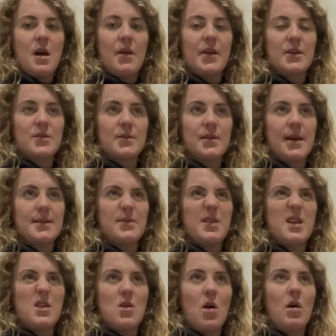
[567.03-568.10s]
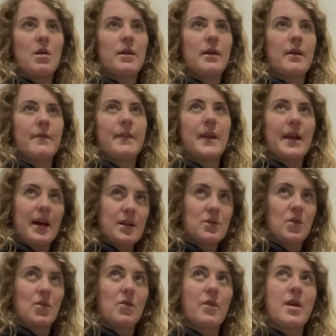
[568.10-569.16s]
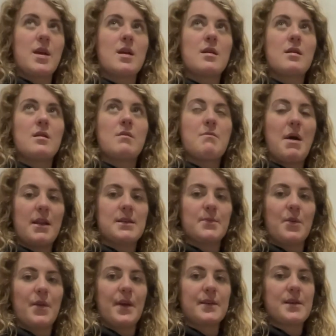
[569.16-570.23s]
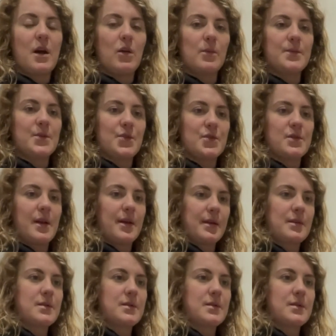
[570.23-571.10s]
I think sometimes when you're not feeling as hungry, palatable things help to just like